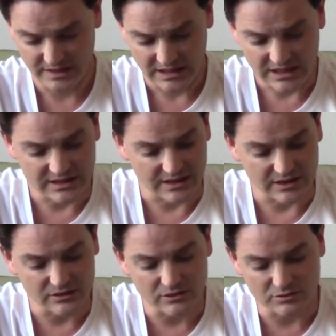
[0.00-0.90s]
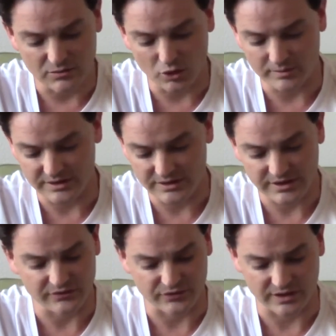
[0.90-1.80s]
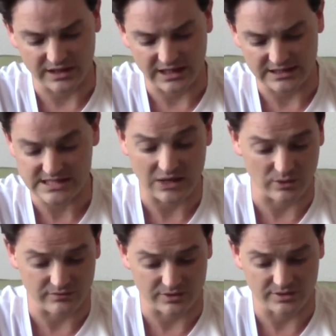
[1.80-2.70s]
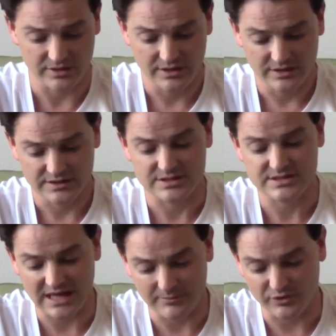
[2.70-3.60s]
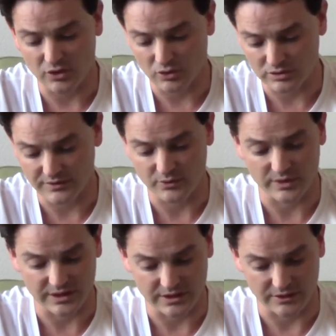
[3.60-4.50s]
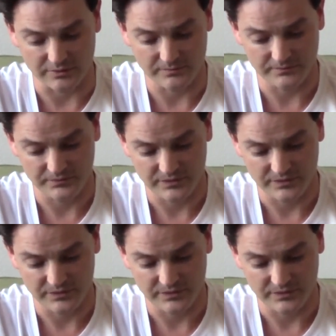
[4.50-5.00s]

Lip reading: In an ill moment he forgot, however, to stop the hole in the window.